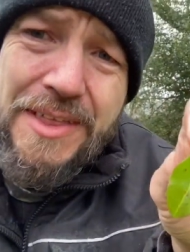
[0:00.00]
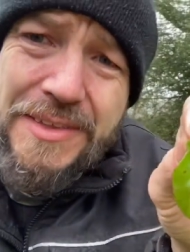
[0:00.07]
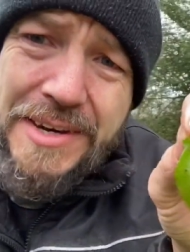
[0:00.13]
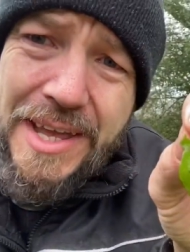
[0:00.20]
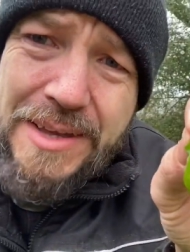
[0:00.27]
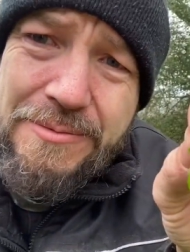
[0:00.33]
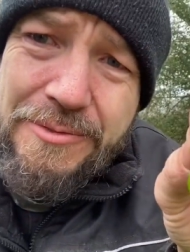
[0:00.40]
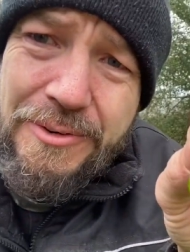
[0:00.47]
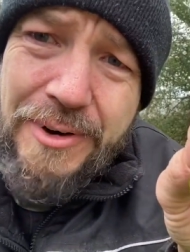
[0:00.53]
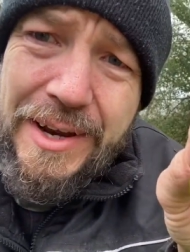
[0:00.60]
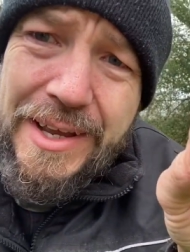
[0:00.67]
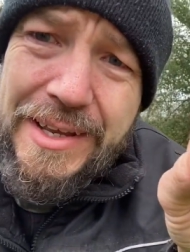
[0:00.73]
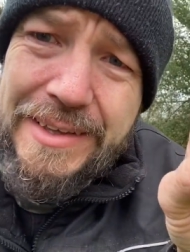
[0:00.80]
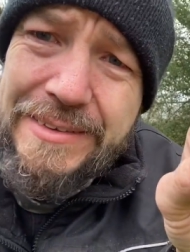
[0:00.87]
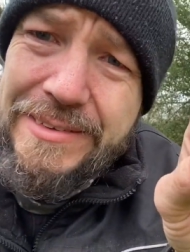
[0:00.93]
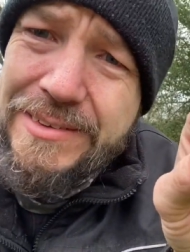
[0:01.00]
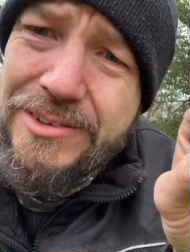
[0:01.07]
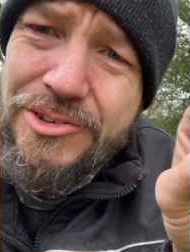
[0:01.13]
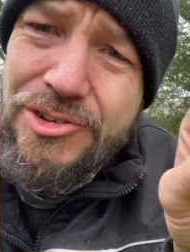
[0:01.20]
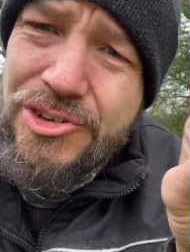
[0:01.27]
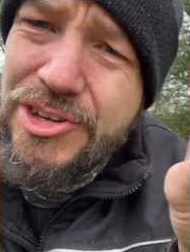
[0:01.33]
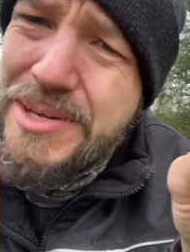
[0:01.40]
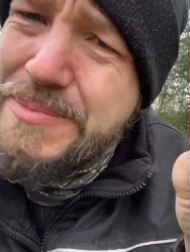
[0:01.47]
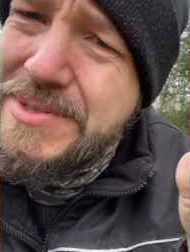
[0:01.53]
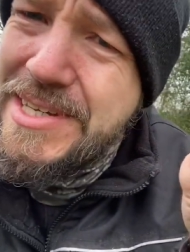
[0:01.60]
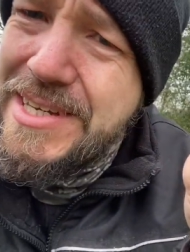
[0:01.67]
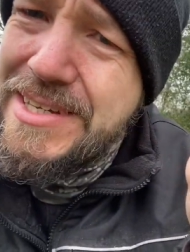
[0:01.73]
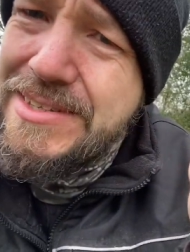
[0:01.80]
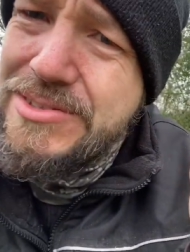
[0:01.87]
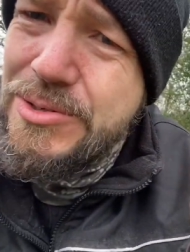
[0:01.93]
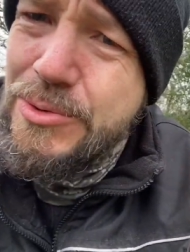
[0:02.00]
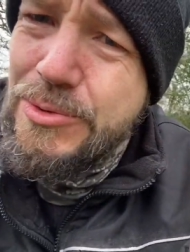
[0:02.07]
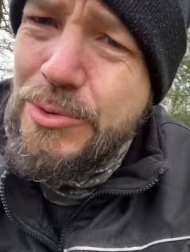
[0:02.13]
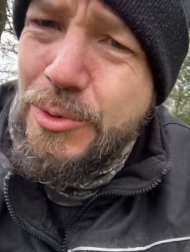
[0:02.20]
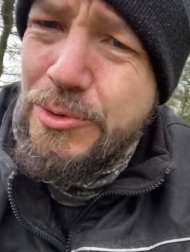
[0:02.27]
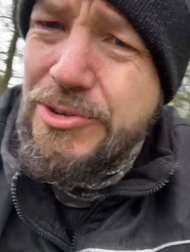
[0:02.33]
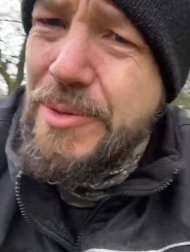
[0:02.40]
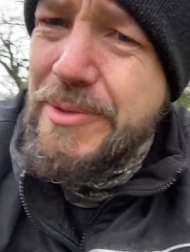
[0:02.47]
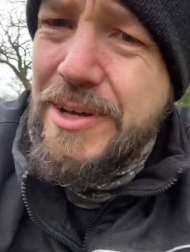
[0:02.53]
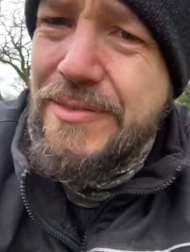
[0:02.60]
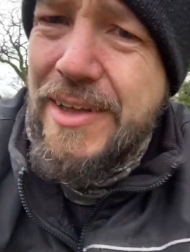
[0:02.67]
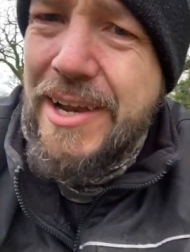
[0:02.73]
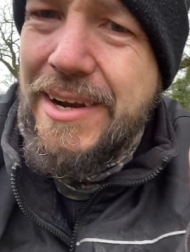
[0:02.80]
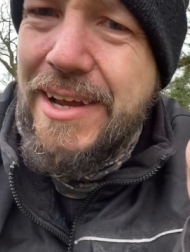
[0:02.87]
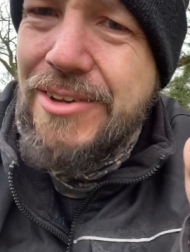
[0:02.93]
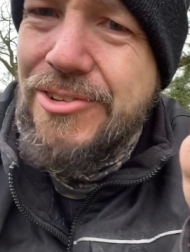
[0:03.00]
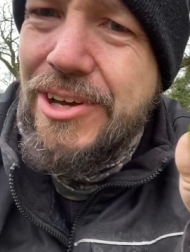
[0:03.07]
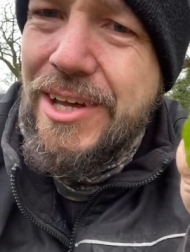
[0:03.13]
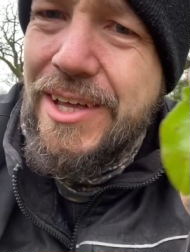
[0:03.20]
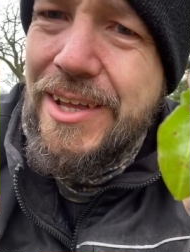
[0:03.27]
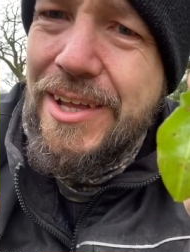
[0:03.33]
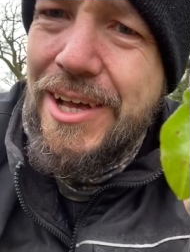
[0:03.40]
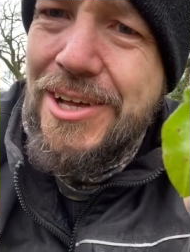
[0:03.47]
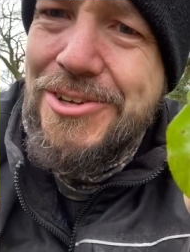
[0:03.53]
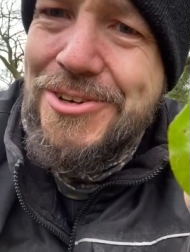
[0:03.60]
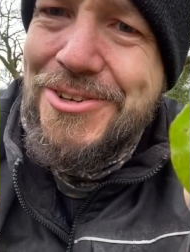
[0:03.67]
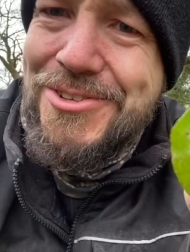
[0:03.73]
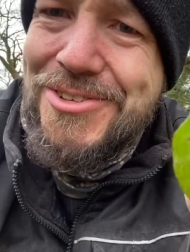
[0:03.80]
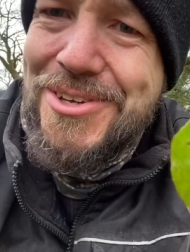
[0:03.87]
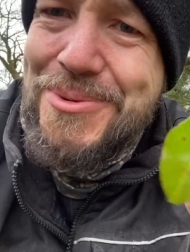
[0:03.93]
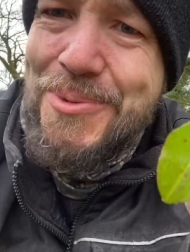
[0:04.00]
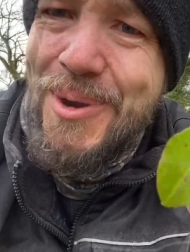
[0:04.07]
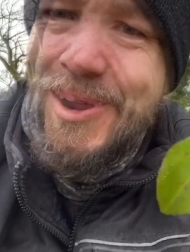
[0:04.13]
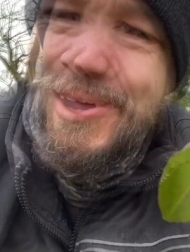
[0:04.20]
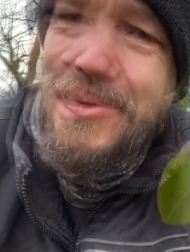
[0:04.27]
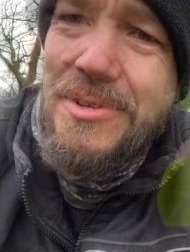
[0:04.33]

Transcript: name for it is sheep's ears or, or something of that nature, and you can see why.